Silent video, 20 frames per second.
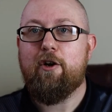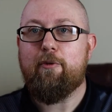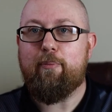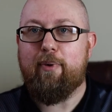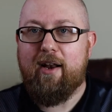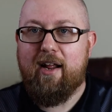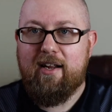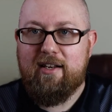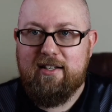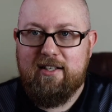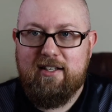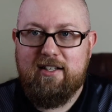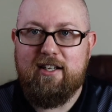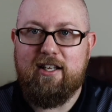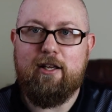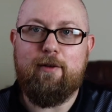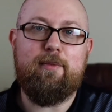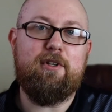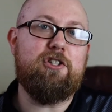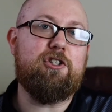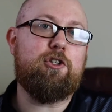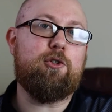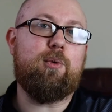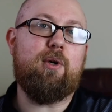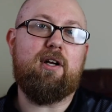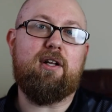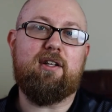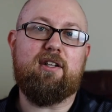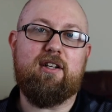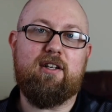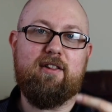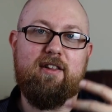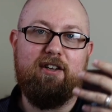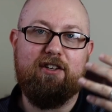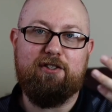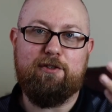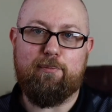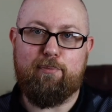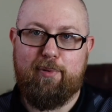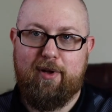but I need image quality that
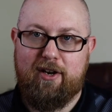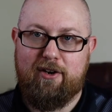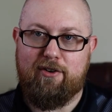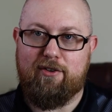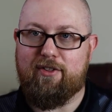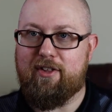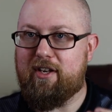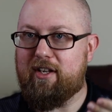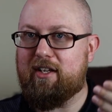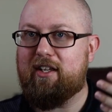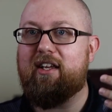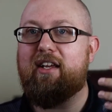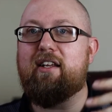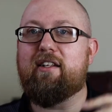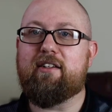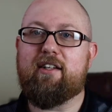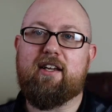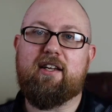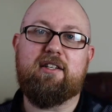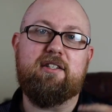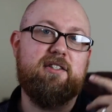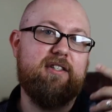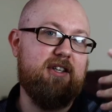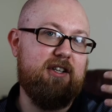is better than a kit lens,